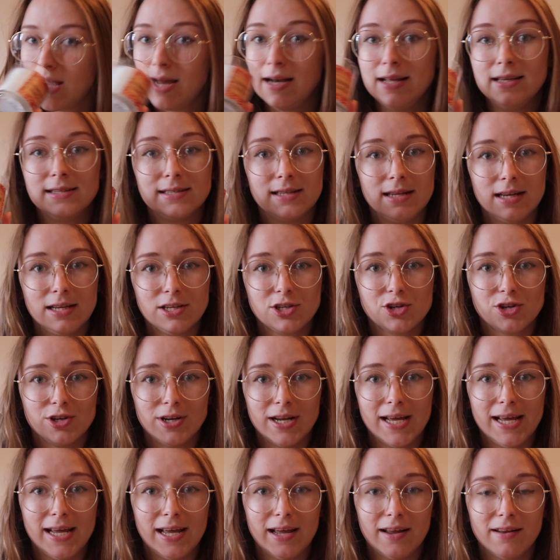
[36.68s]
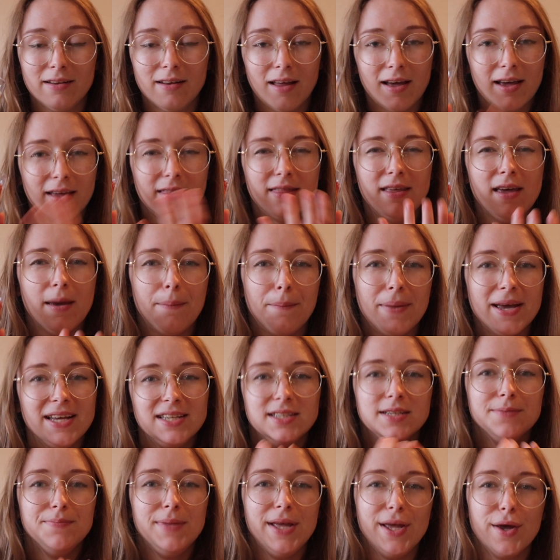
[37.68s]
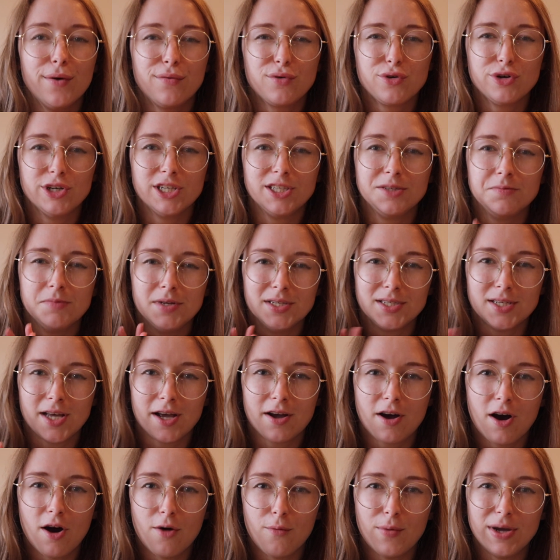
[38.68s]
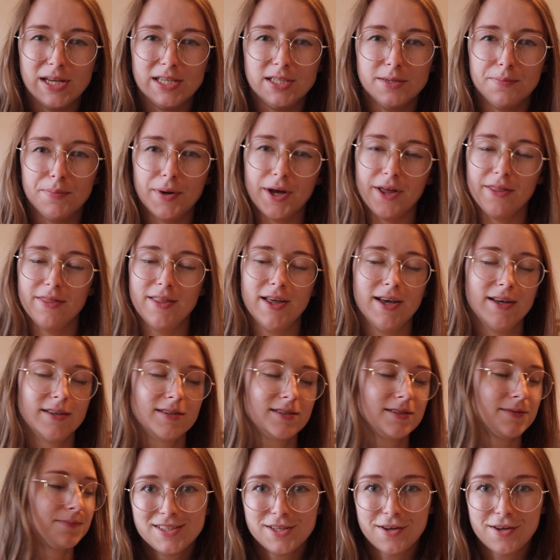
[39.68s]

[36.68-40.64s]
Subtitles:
And it's literally like the epitome of Christmas. I can't wait to burn this.